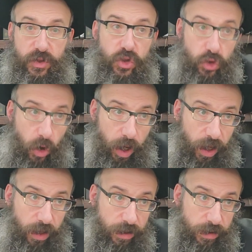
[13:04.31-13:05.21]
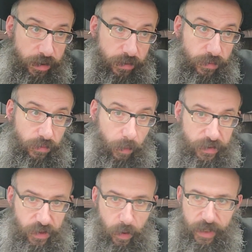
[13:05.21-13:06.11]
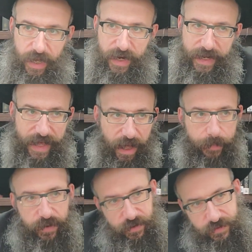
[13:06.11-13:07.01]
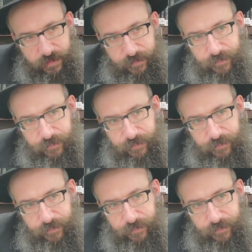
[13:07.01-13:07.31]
saw what was going on and He helped us.